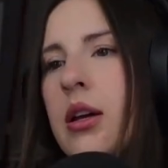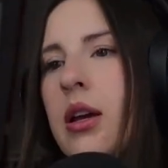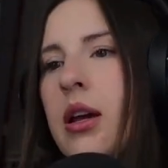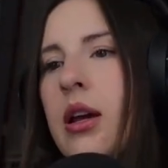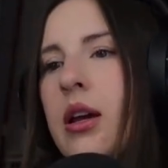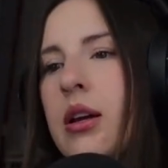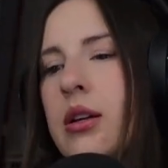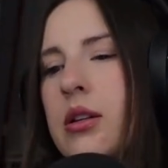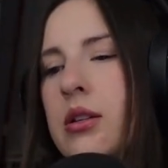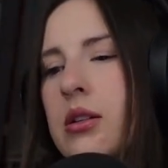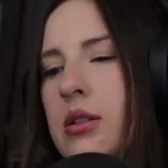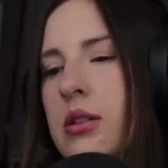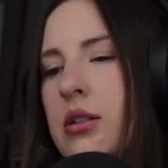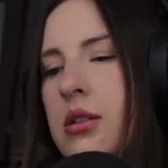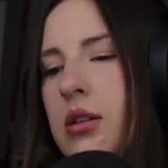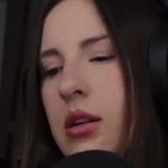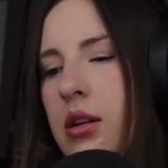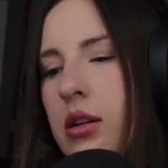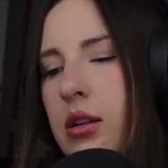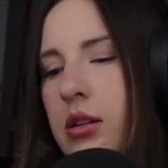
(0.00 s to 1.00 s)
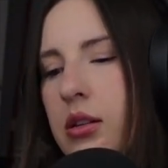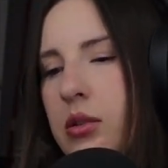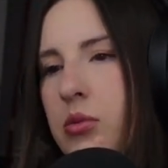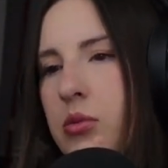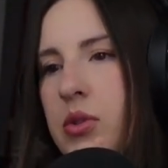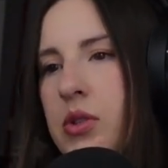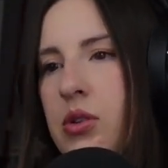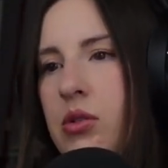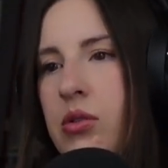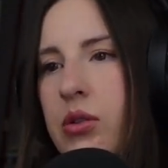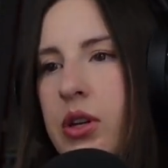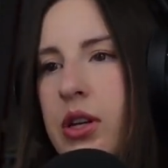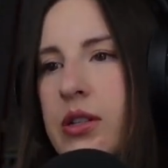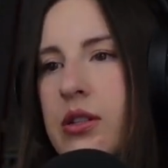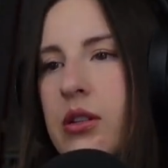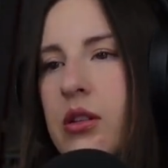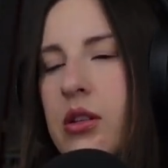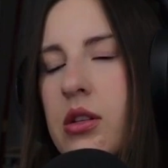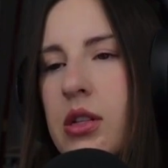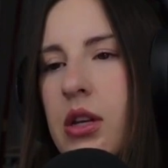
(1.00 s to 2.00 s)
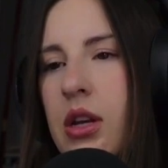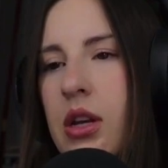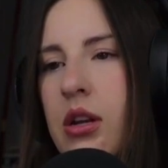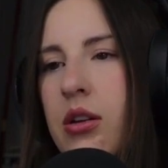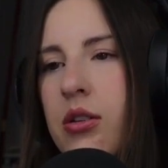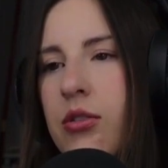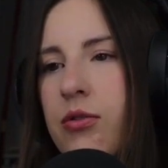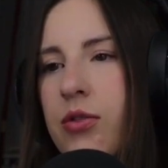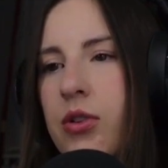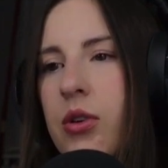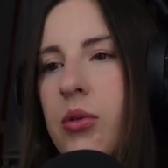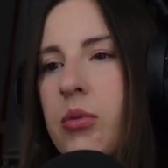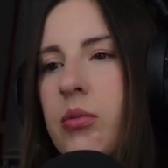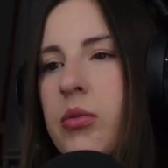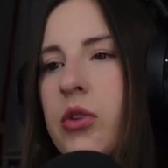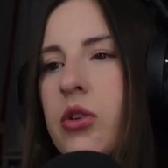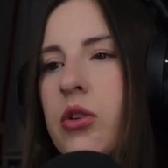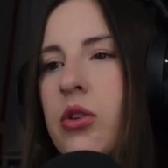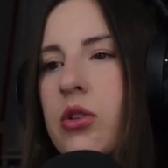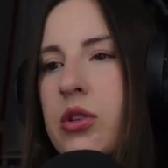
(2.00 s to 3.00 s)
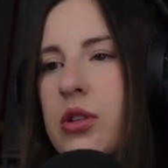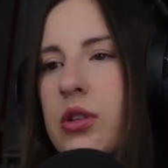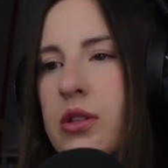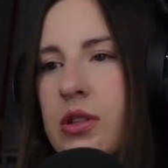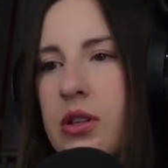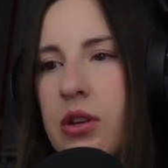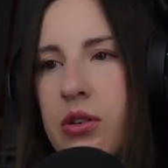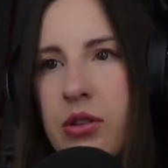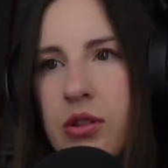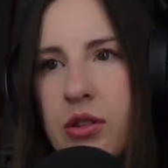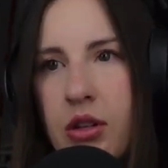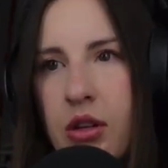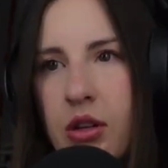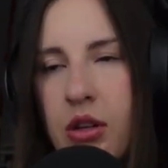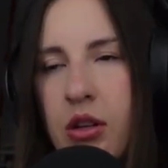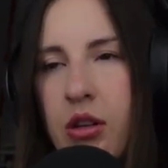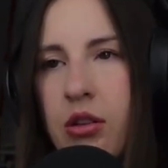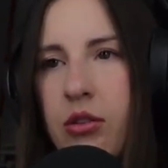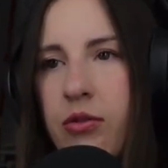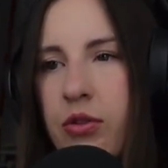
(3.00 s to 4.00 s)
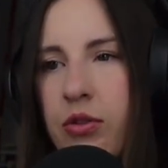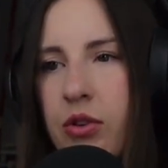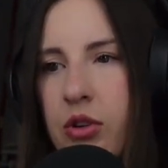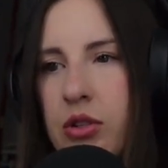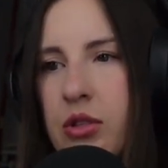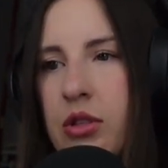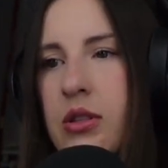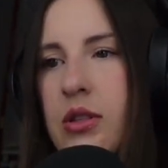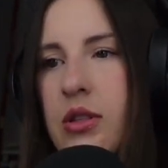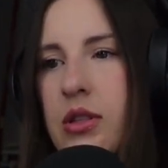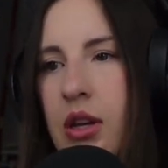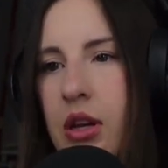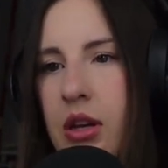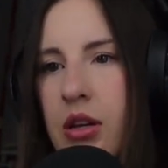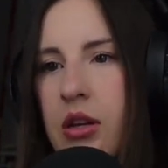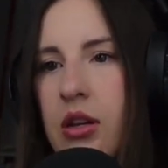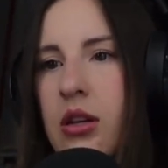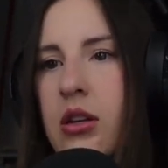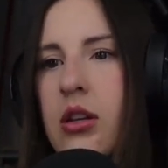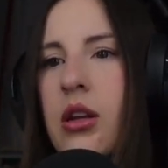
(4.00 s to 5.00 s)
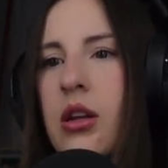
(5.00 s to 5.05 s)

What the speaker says: And a study that was utilizing the data from the Nurses' Health Study, the first and second,